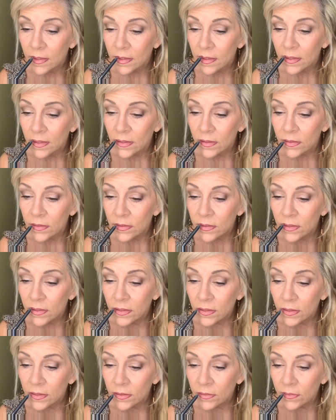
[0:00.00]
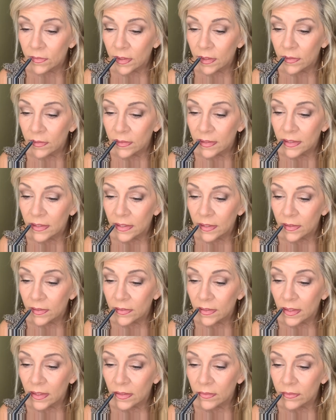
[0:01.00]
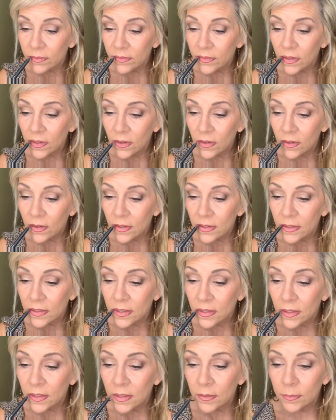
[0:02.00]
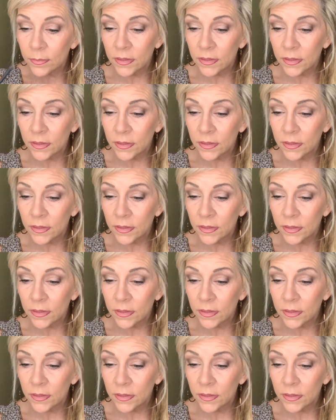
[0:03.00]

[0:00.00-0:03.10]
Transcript: You're just rounding out the heart top.